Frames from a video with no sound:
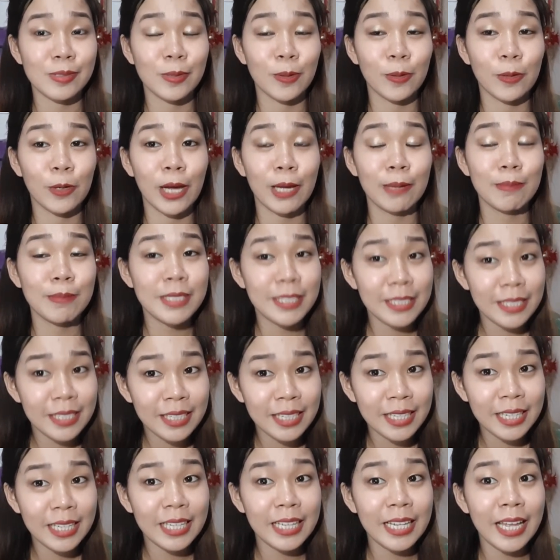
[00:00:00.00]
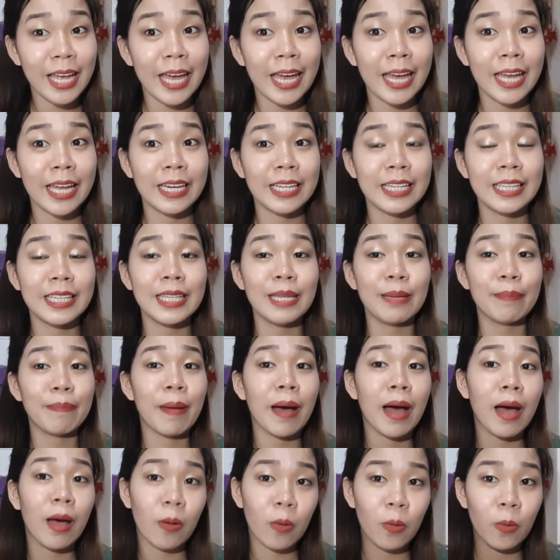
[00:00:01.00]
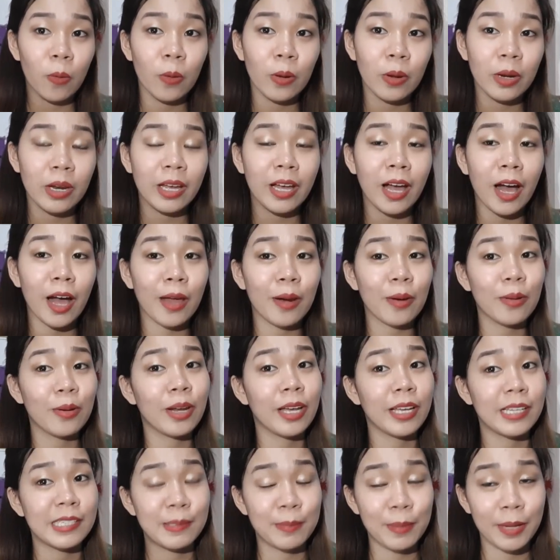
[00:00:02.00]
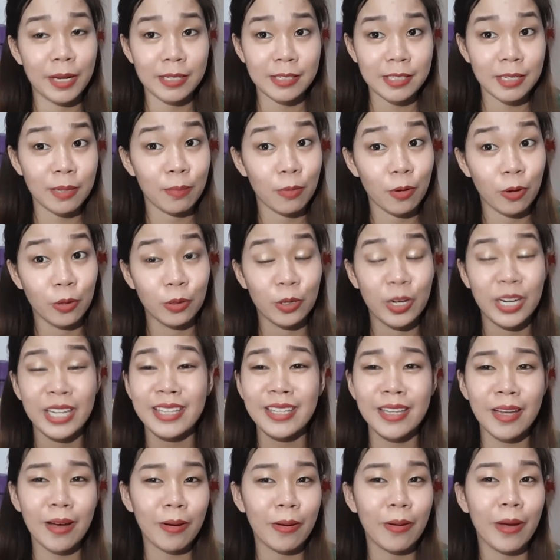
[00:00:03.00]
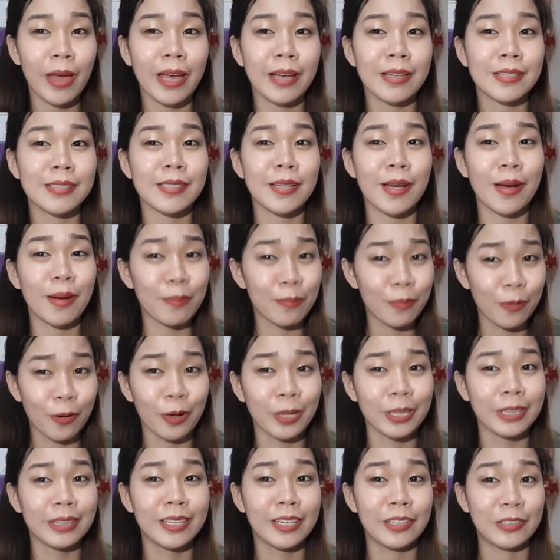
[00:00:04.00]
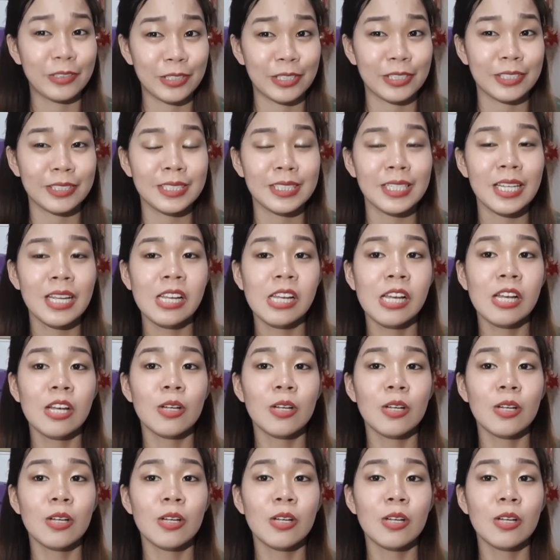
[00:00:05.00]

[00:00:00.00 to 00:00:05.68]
So, I'm single and hindi pa ako nagkakaroon ng experience abroad or hindi ako ex-abroad nurse.